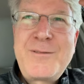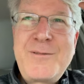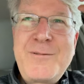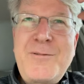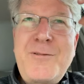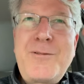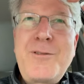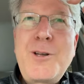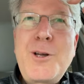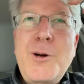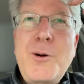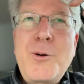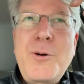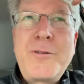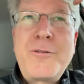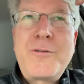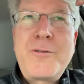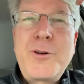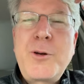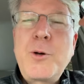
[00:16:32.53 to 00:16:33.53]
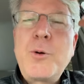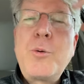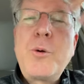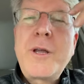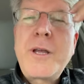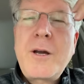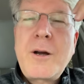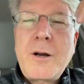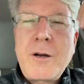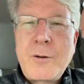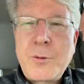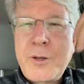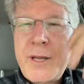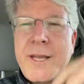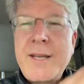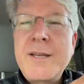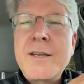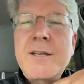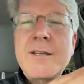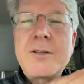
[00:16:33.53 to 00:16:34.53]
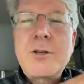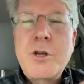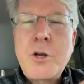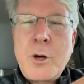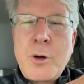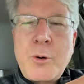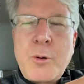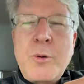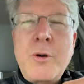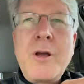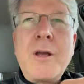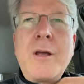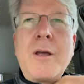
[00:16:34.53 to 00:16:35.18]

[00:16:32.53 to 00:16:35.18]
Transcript: flow of who we are getting to know